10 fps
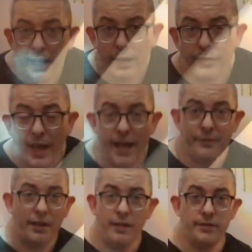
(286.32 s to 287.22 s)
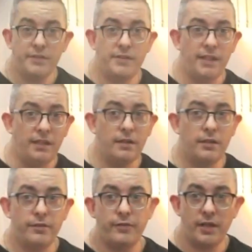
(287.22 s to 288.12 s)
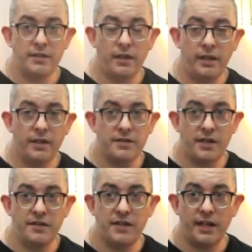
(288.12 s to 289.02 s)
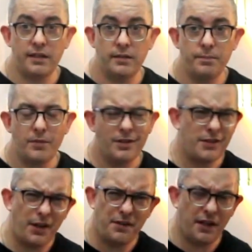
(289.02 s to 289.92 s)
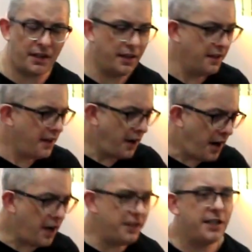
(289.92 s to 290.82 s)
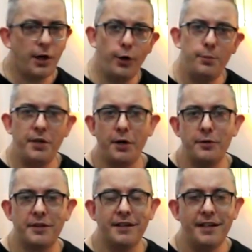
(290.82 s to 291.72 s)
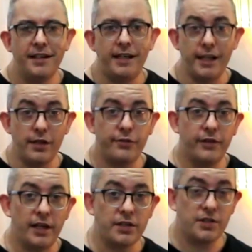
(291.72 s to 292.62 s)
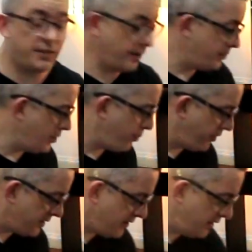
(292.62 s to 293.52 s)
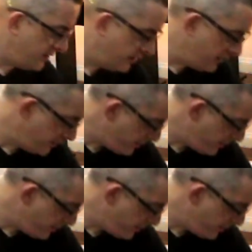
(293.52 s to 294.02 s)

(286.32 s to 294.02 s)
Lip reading: have ever seen a Saitek, a honeycomb yoke in the flesh. So I'm super excited.